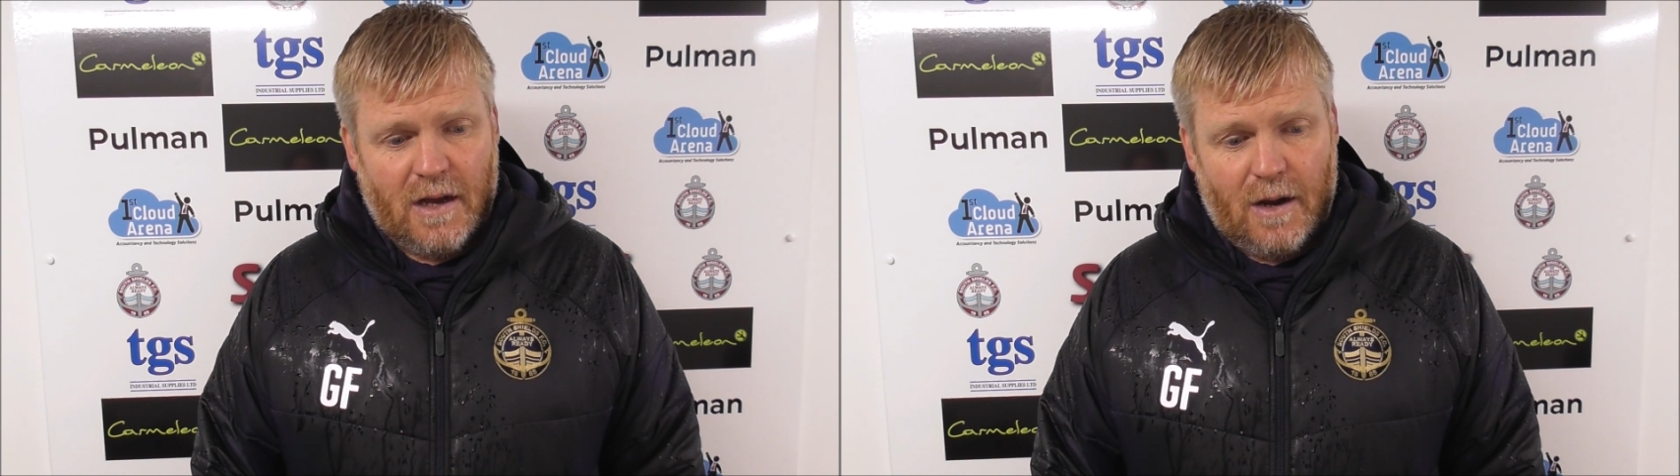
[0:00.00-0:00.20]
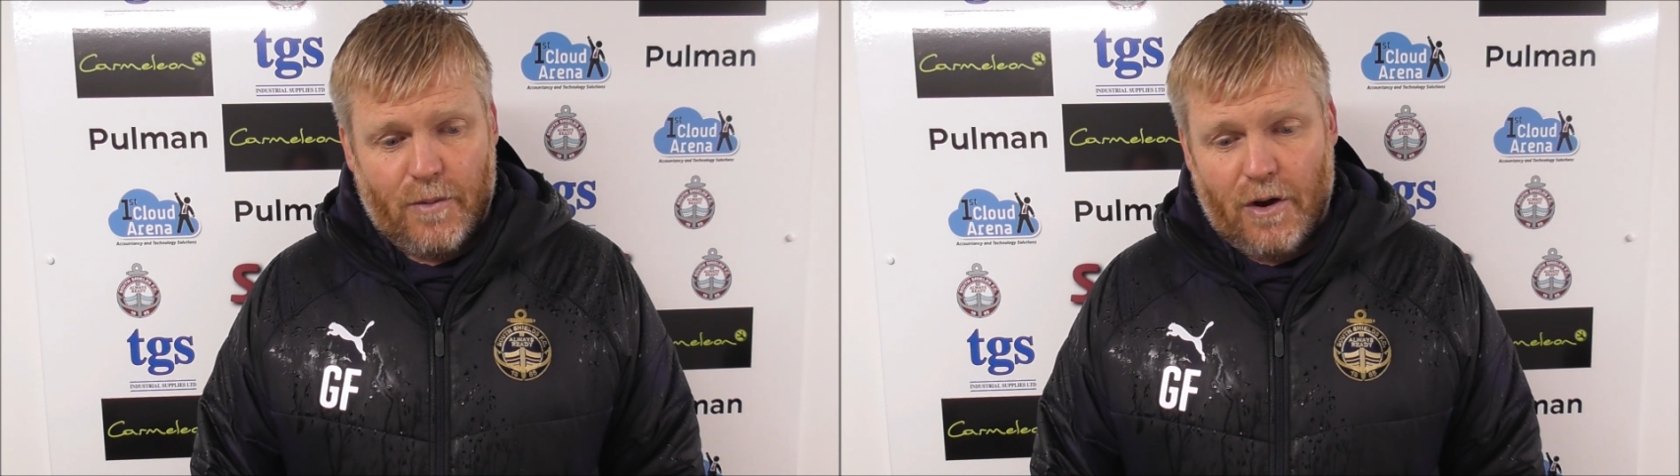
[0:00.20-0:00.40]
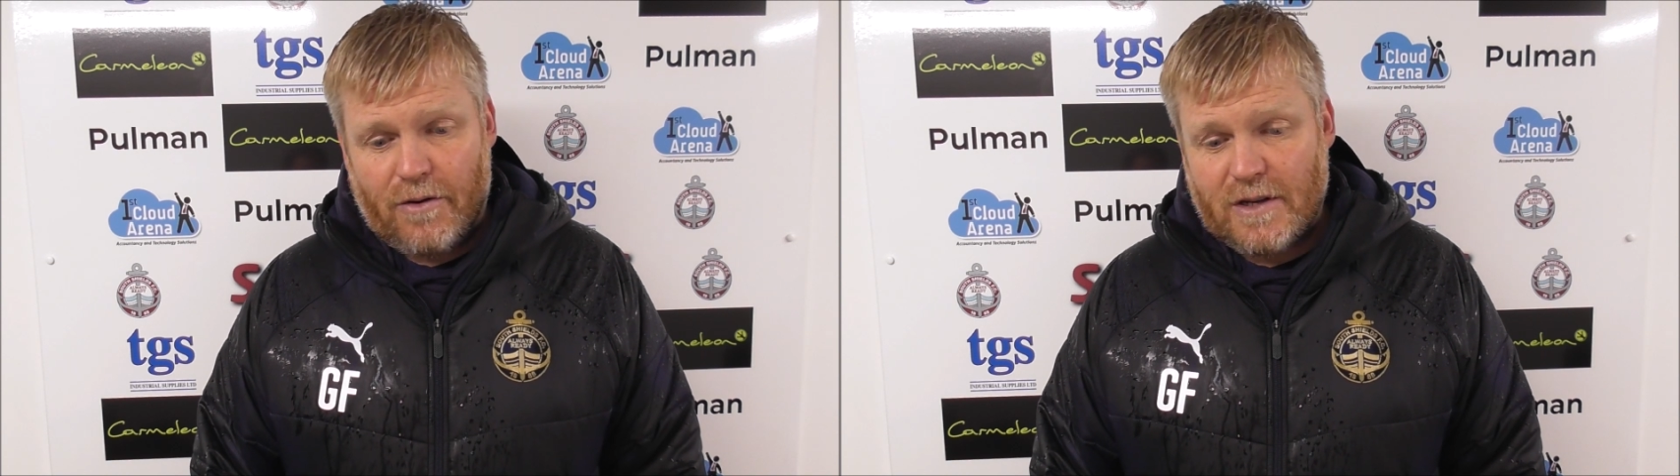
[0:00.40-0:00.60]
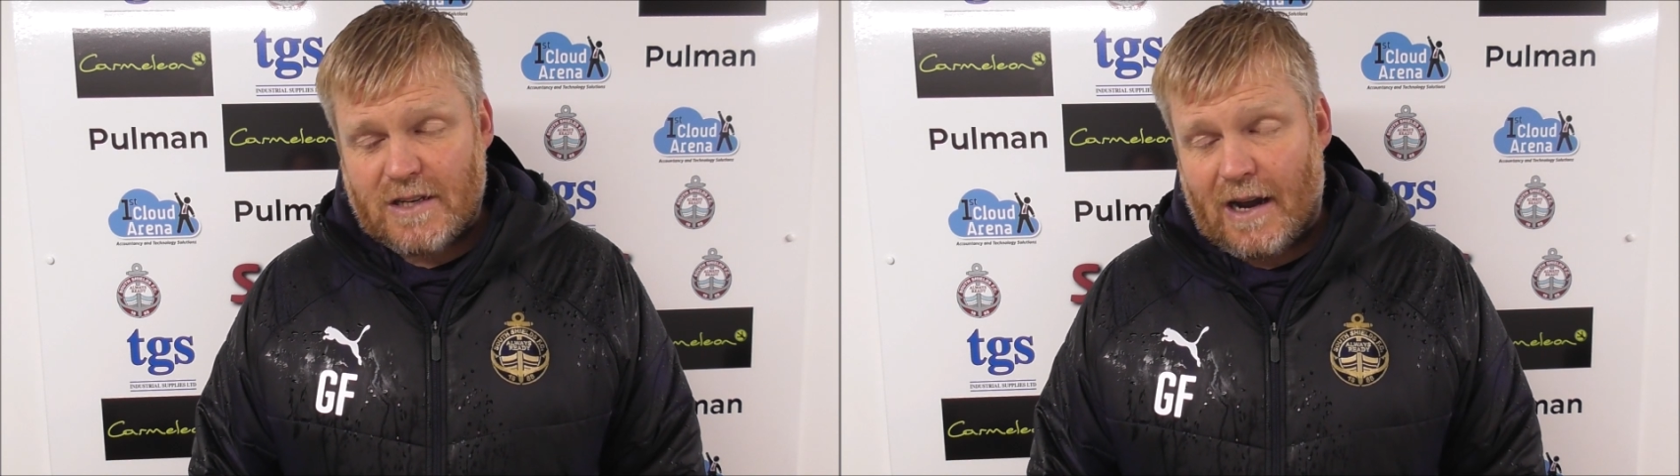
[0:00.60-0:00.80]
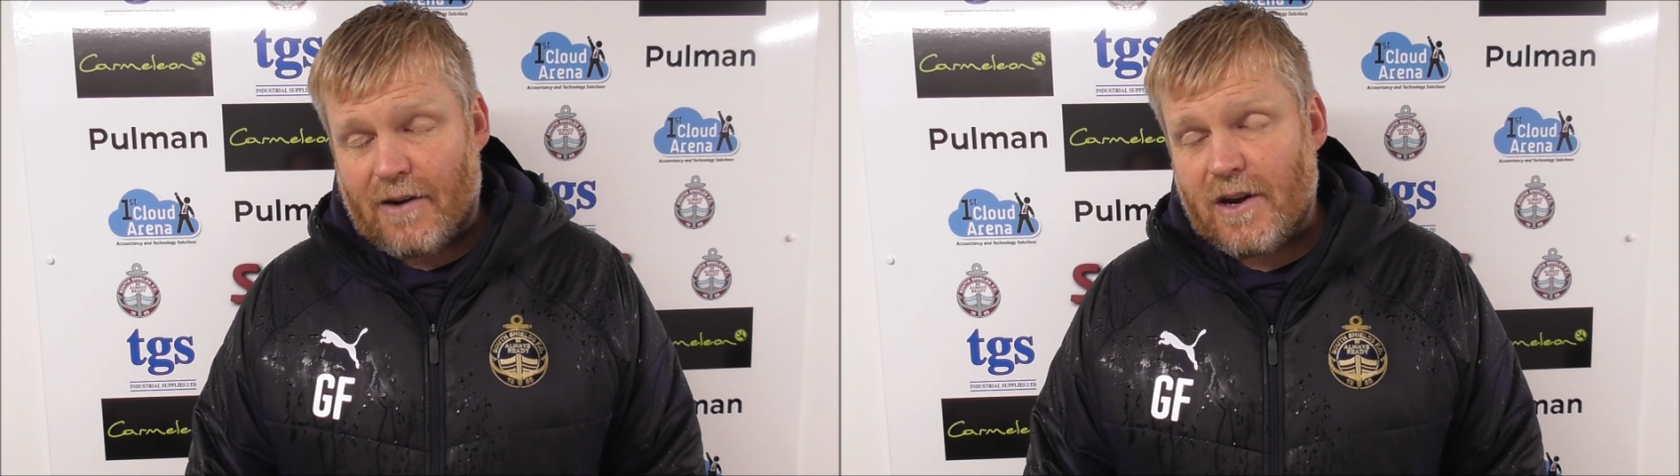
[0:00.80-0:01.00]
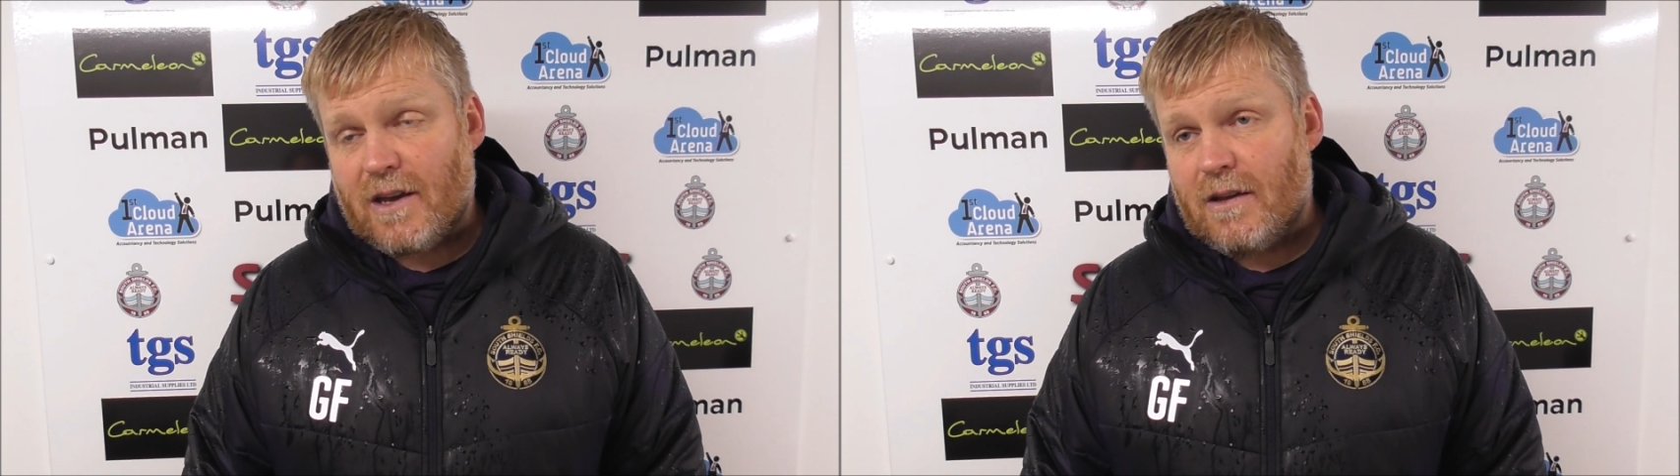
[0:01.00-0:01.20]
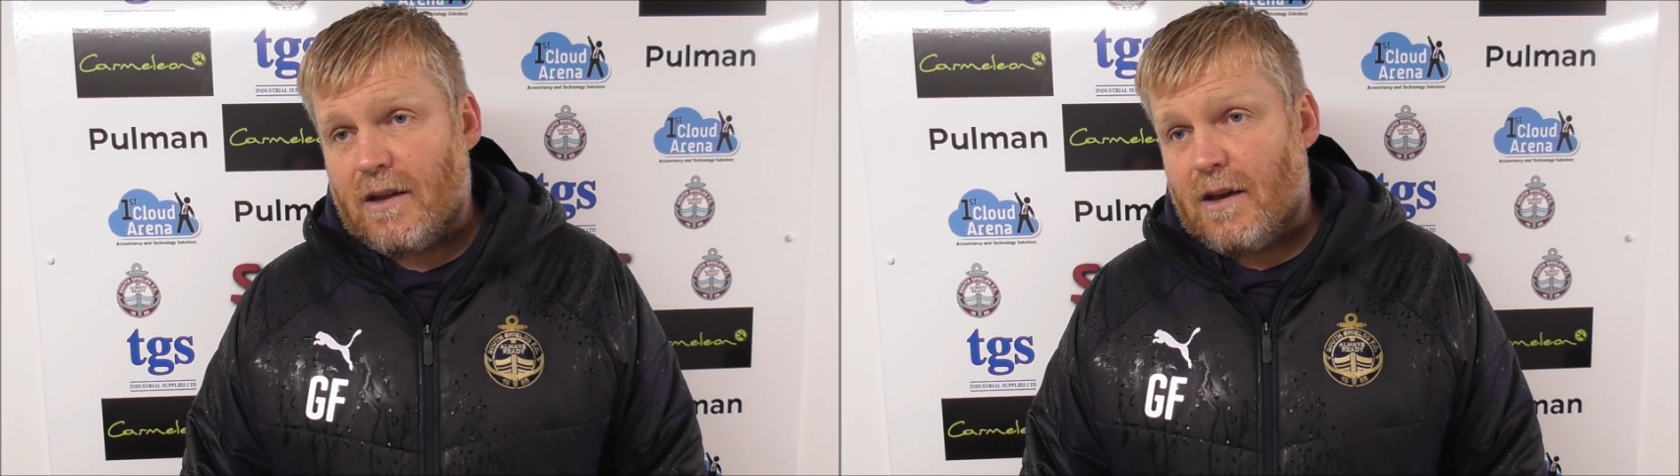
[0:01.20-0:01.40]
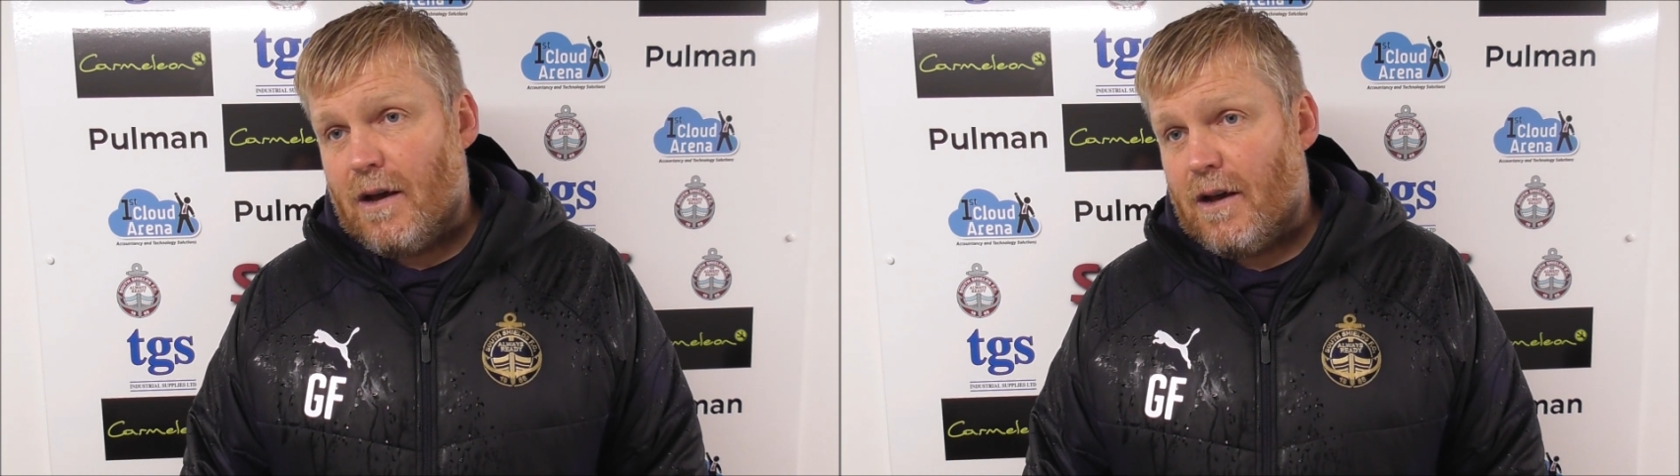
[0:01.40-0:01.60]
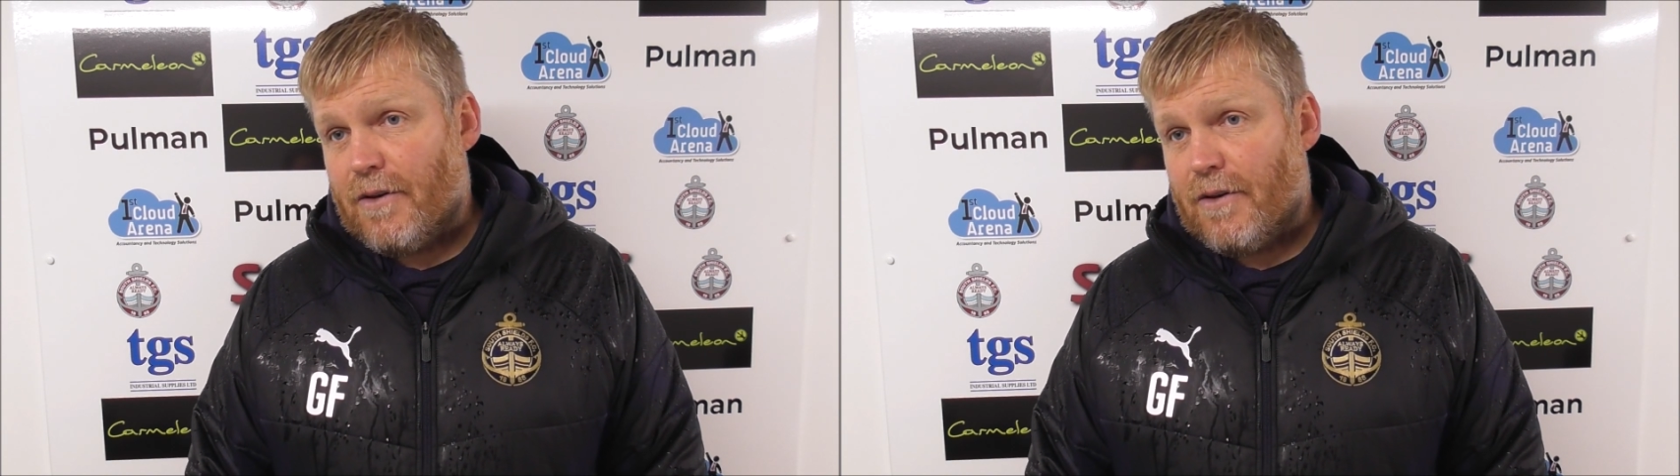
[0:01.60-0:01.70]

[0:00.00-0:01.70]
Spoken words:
and we always carried it.